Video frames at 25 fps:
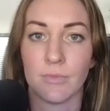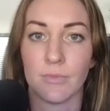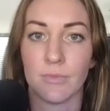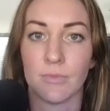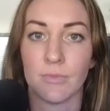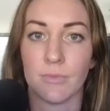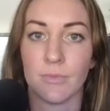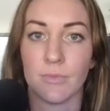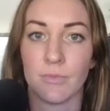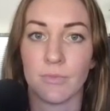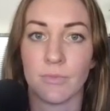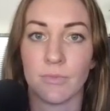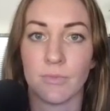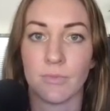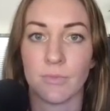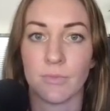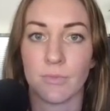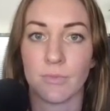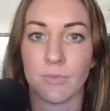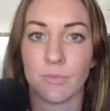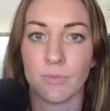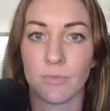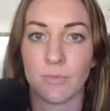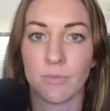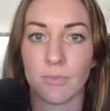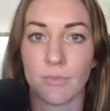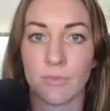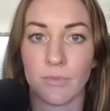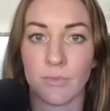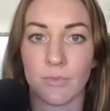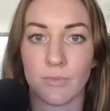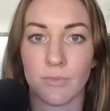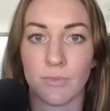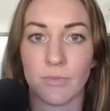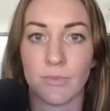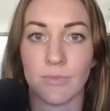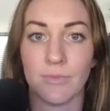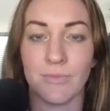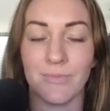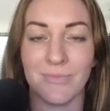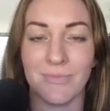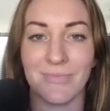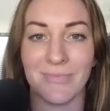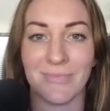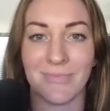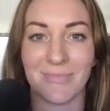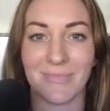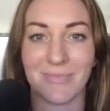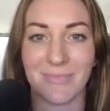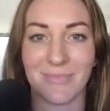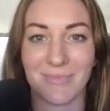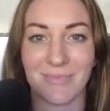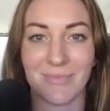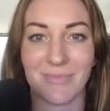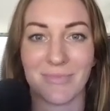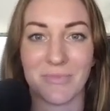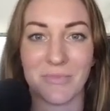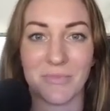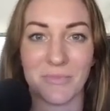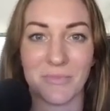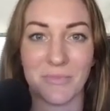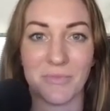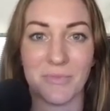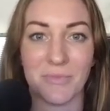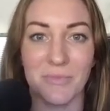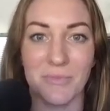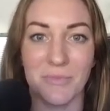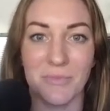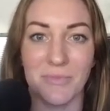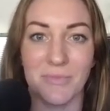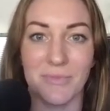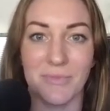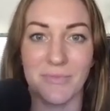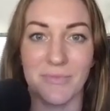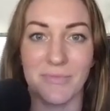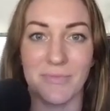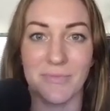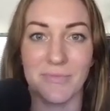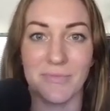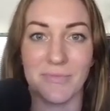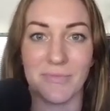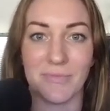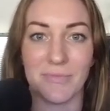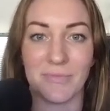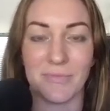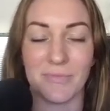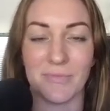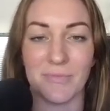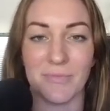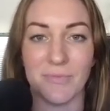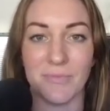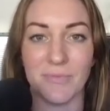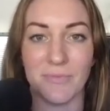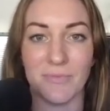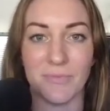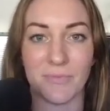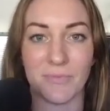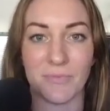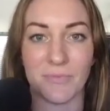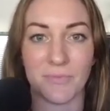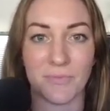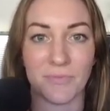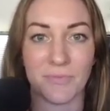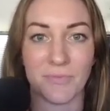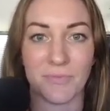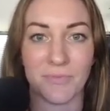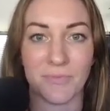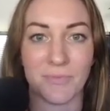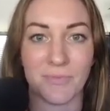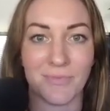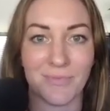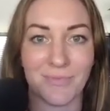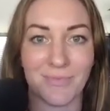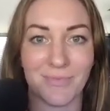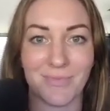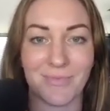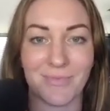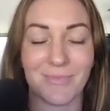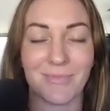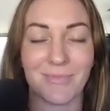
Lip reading: No words are spoken by the person on screen.